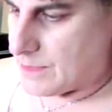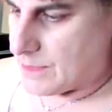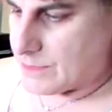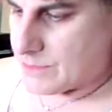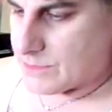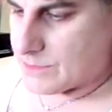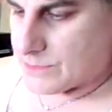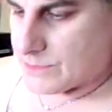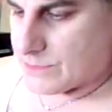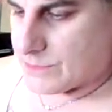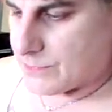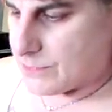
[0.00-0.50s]

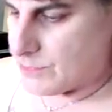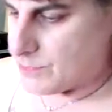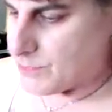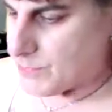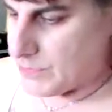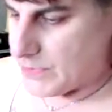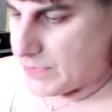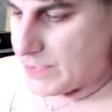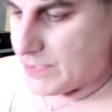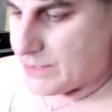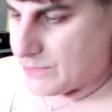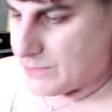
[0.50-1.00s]

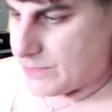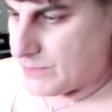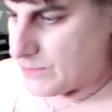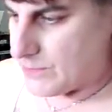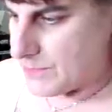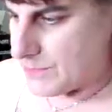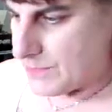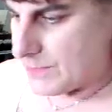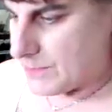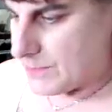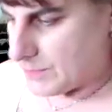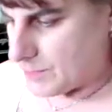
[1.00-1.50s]
Super heavy
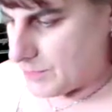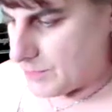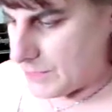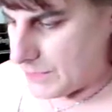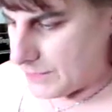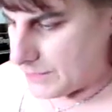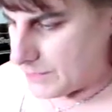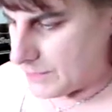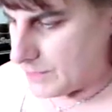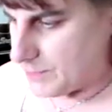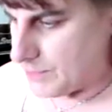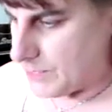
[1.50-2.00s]
with this
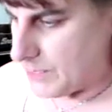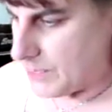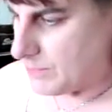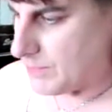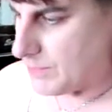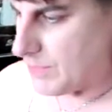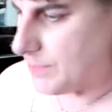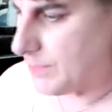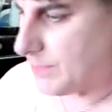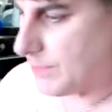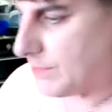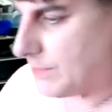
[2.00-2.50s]
plus the pump.
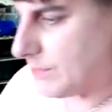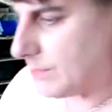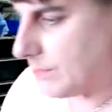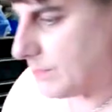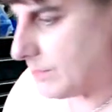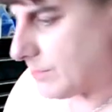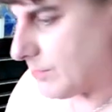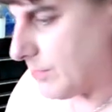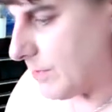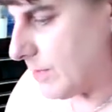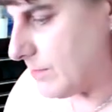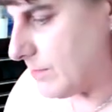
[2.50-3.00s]
I mean, this is
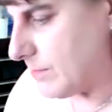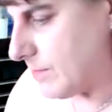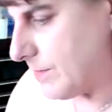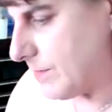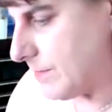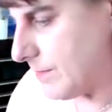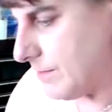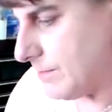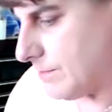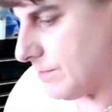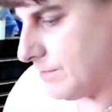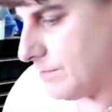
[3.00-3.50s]

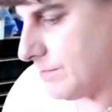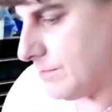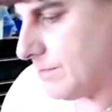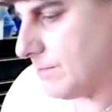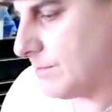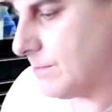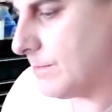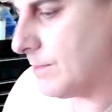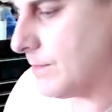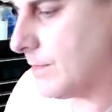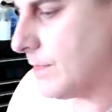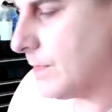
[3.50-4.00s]
probably
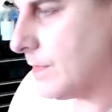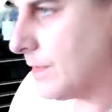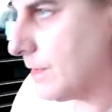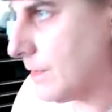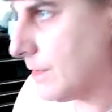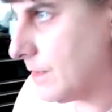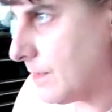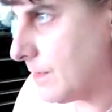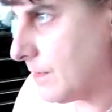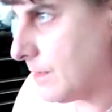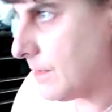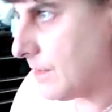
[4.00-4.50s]

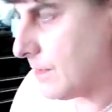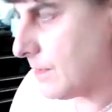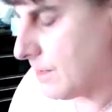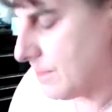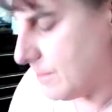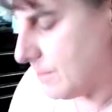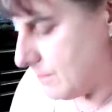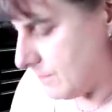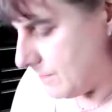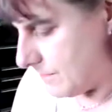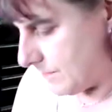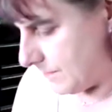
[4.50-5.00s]

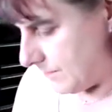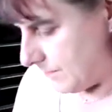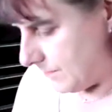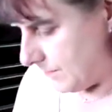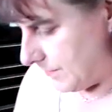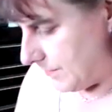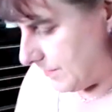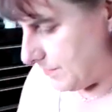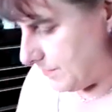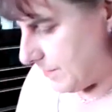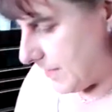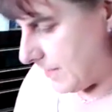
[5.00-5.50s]

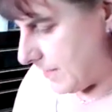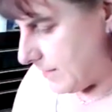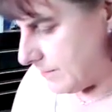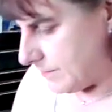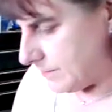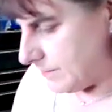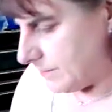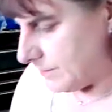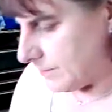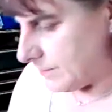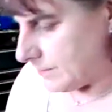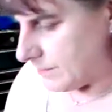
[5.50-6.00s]
30
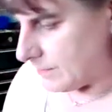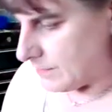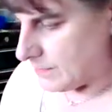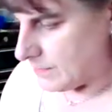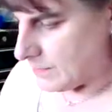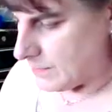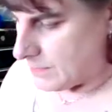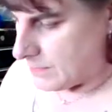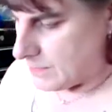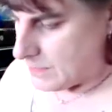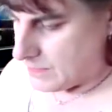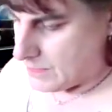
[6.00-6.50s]
pounds.
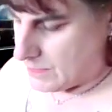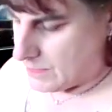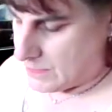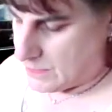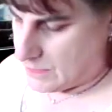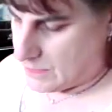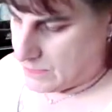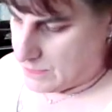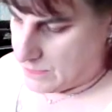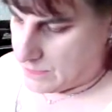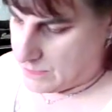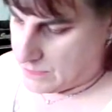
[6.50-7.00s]

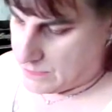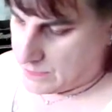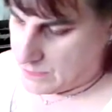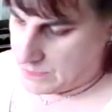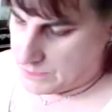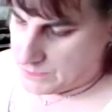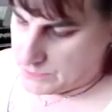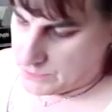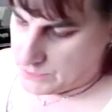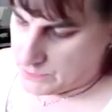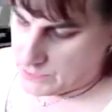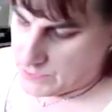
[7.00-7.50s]

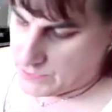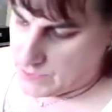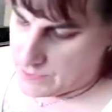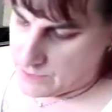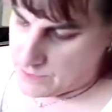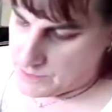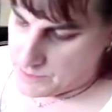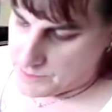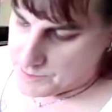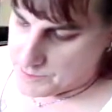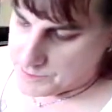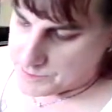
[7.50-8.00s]
And so
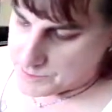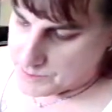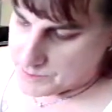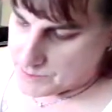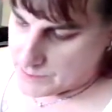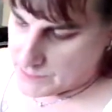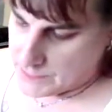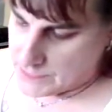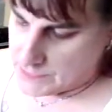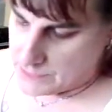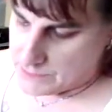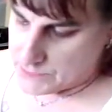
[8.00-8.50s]
now
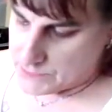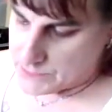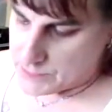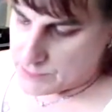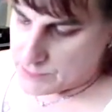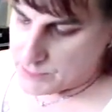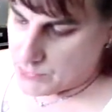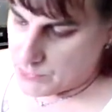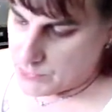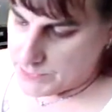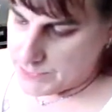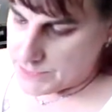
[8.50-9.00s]
I was
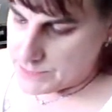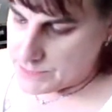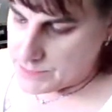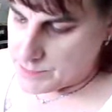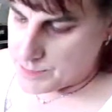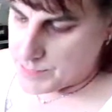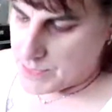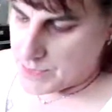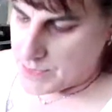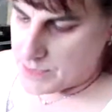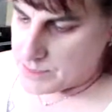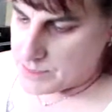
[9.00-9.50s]
supporting the
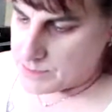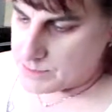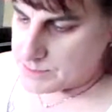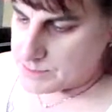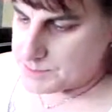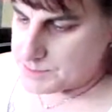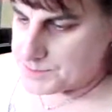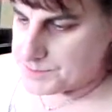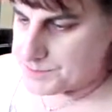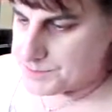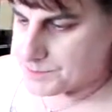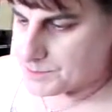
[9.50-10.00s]
pump,
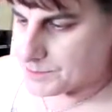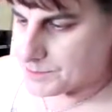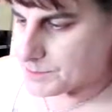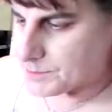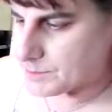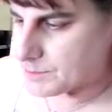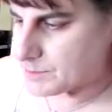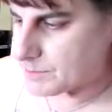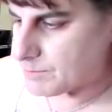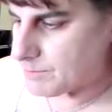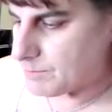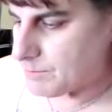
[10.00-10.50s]

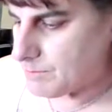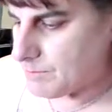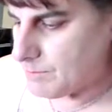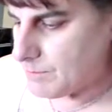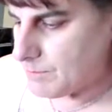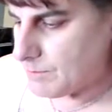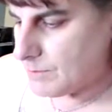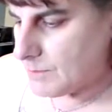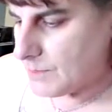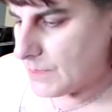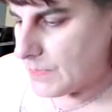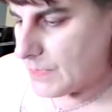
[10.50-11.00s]

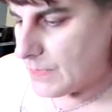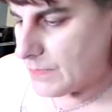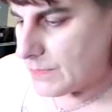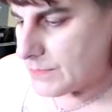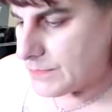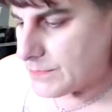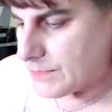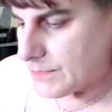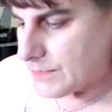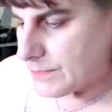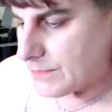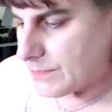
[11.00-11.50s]

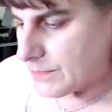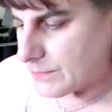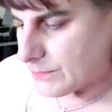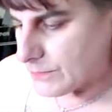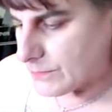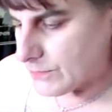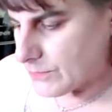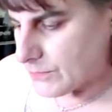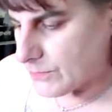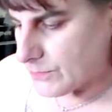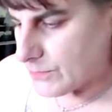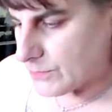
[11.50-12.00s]
undid the
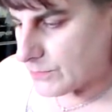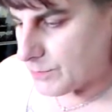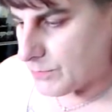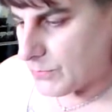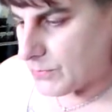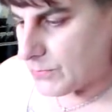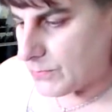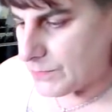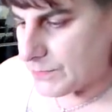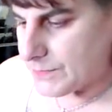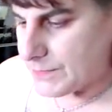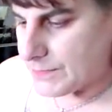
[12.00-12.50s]
screws,
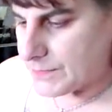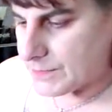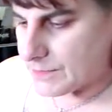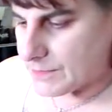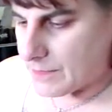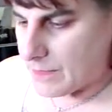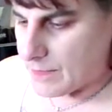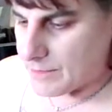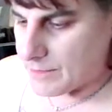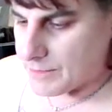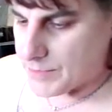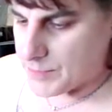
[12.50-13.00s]
pulled this
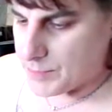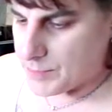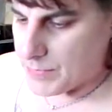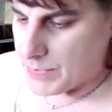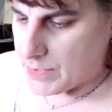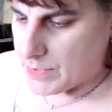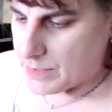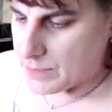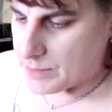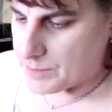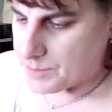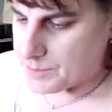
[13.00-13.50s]
off the
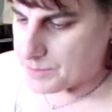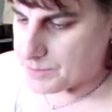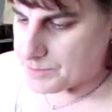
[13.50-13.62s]
pump,